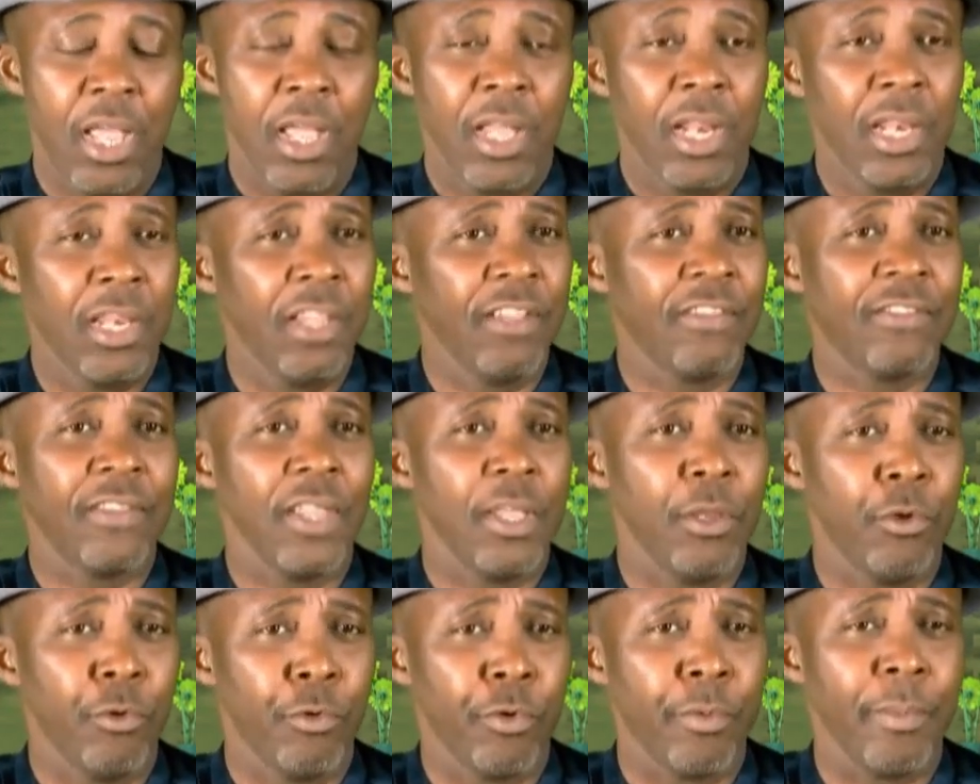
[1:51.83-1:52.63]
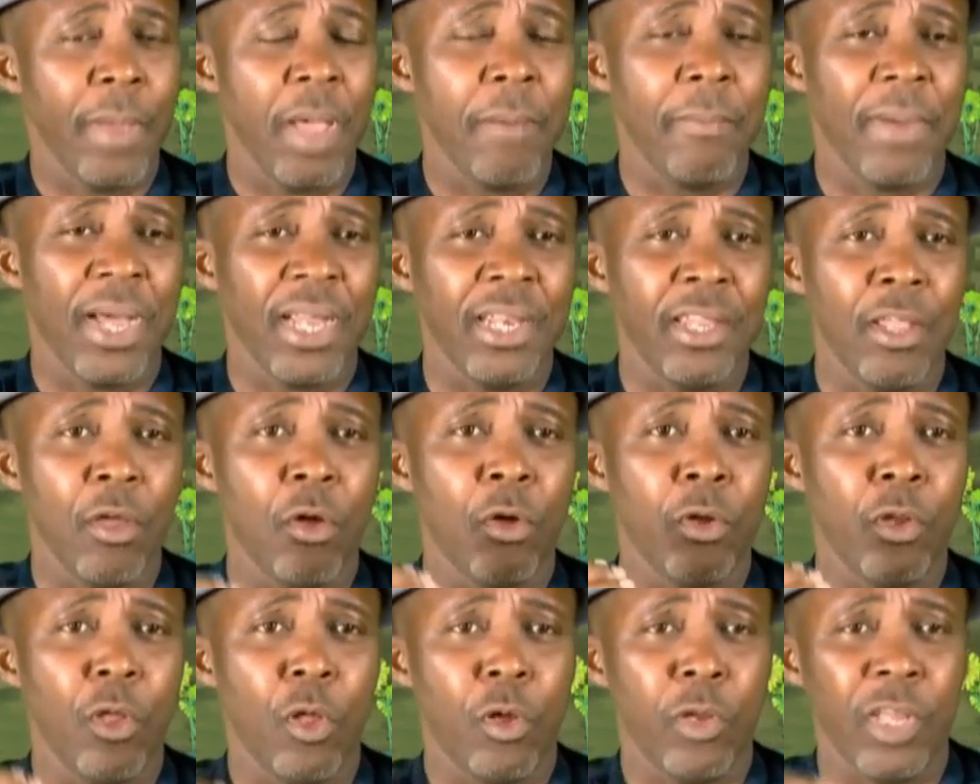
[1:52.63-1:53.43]
List, you remember the
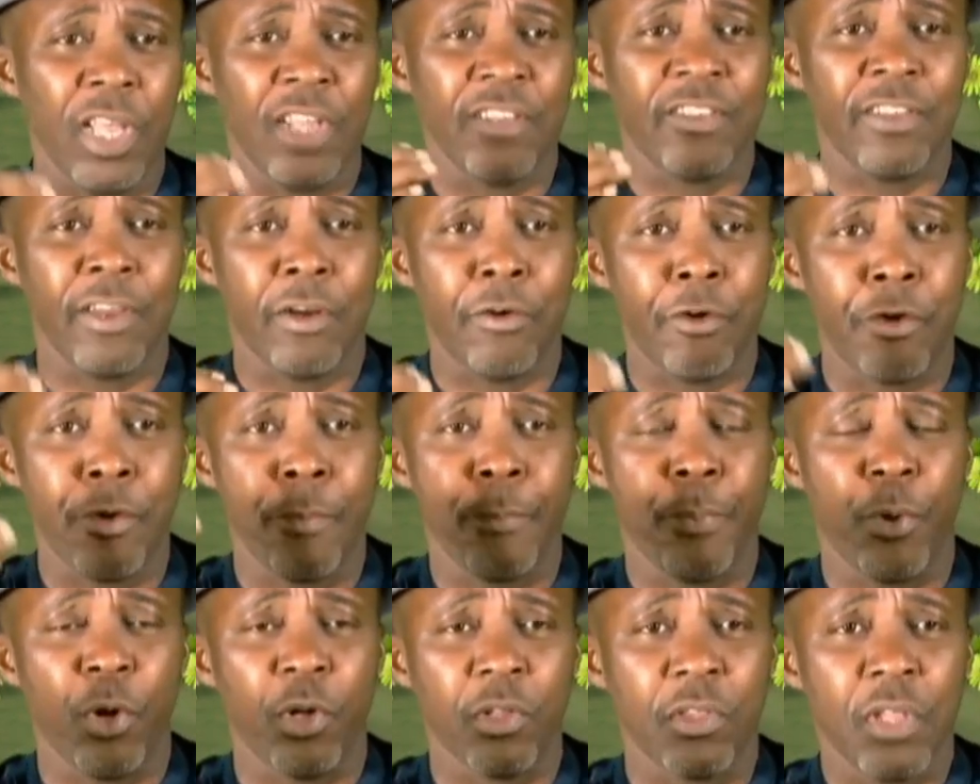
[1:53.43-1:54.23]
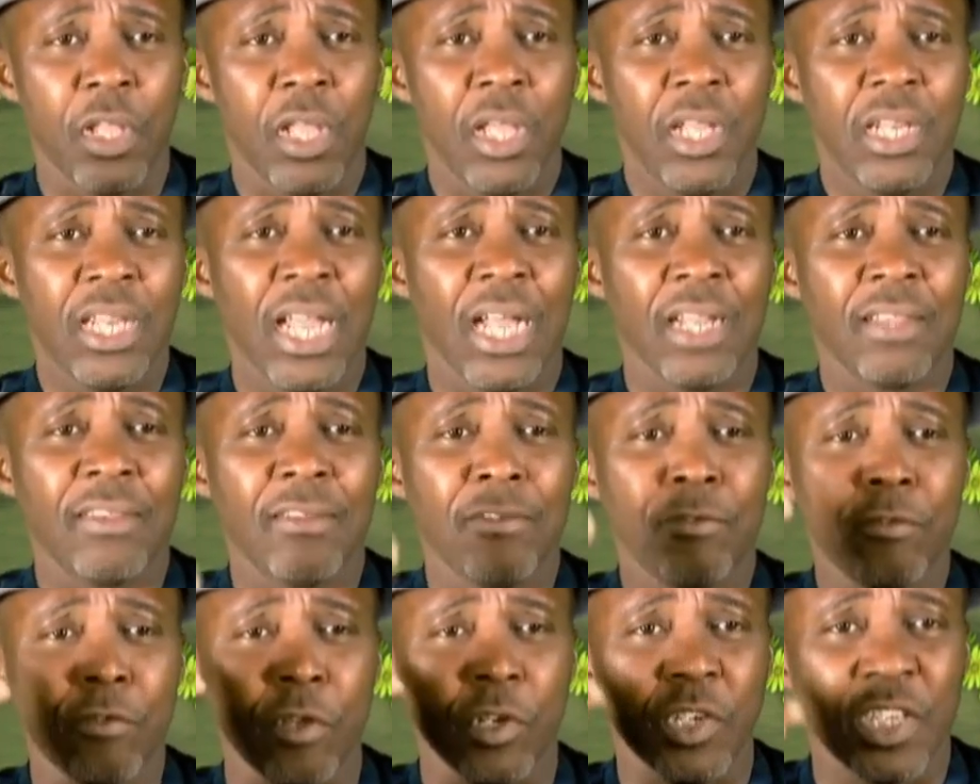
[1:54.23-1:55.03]
Oronsaye report that
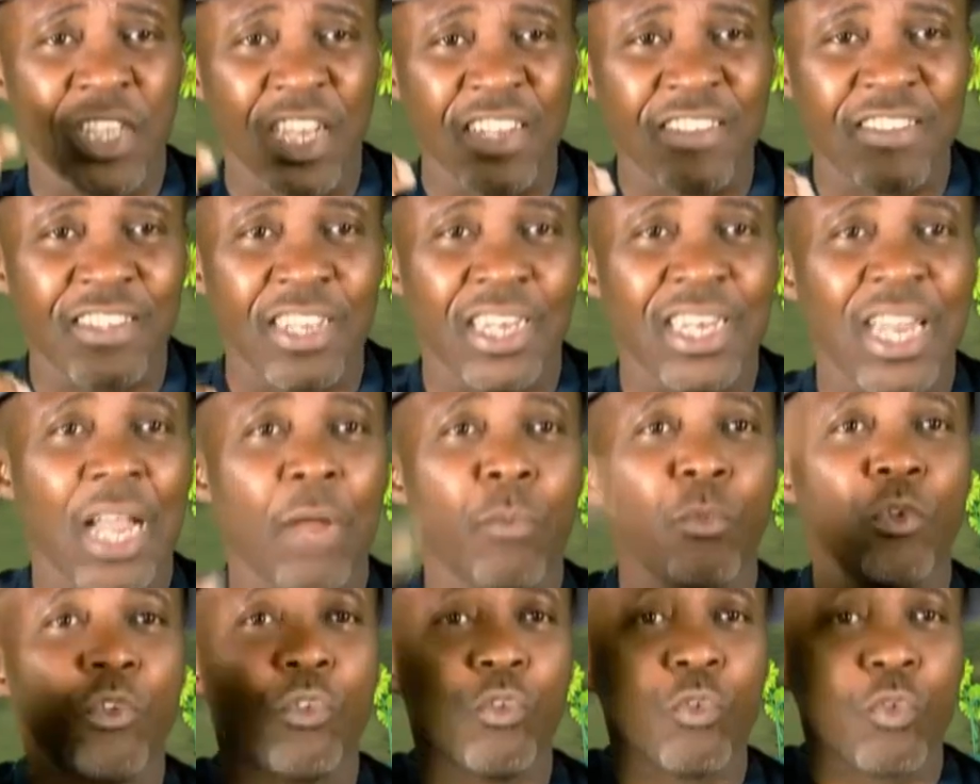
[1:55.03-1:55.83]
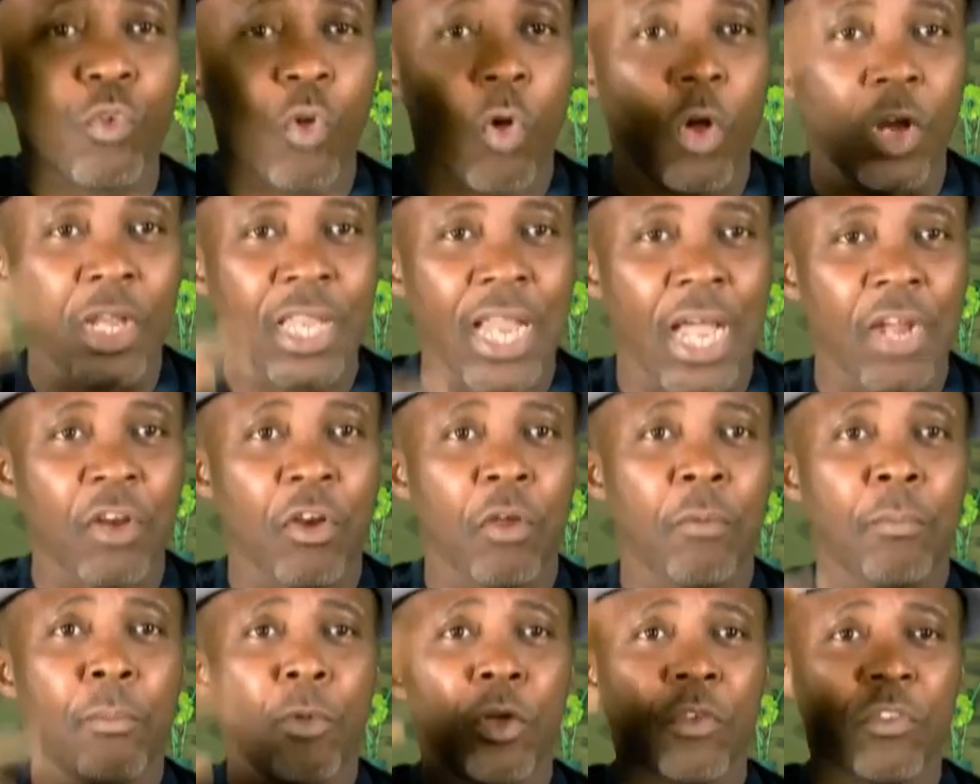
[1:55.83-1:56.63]
suggested that we should cut down
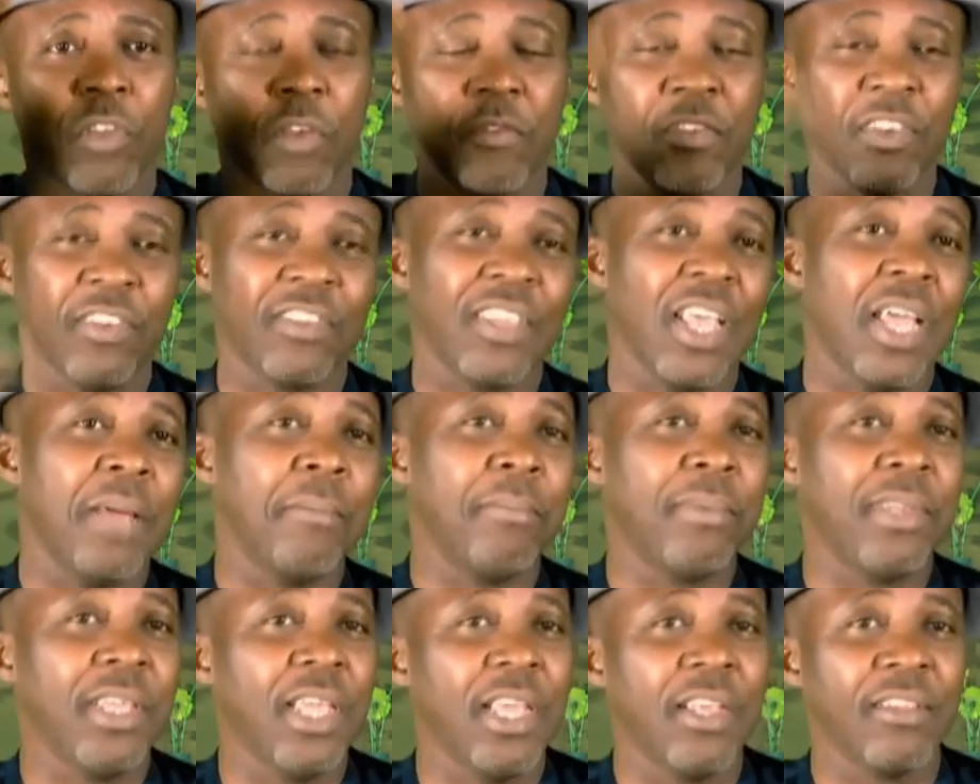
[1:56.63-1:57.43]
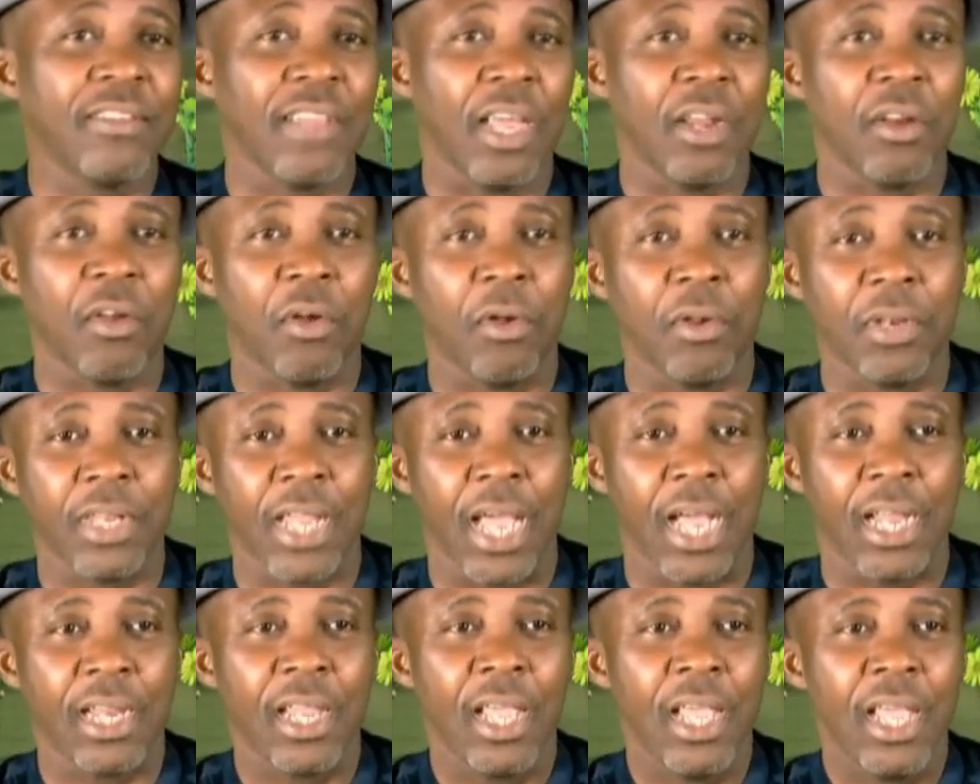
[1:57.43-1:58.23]
on most of these MDAs and all
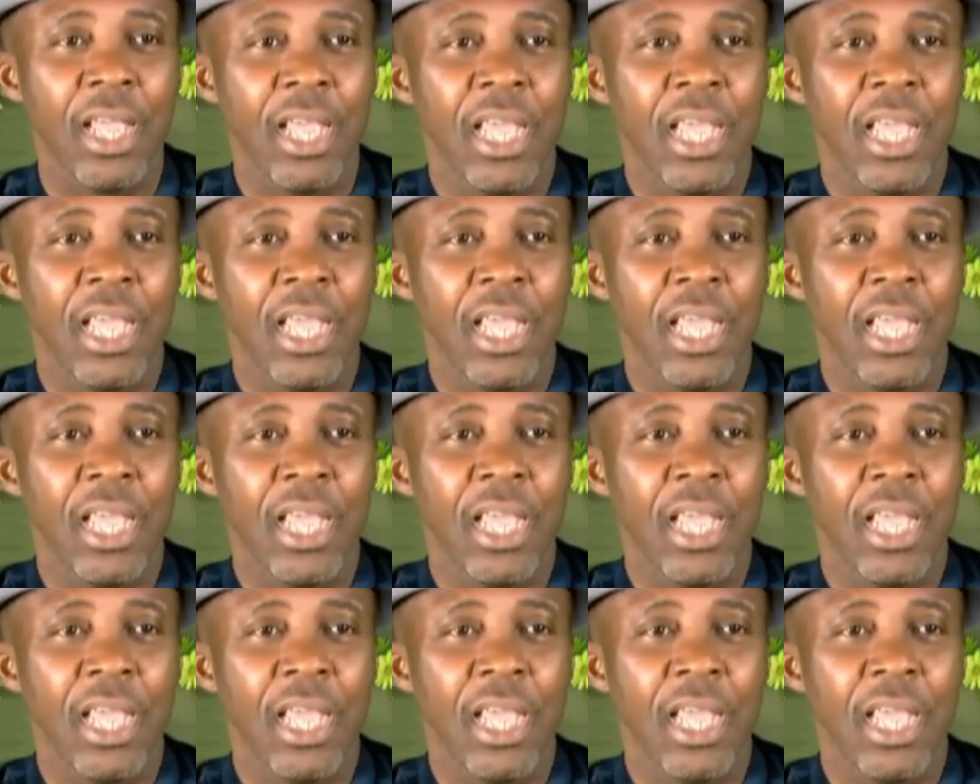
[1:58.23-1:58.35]
that.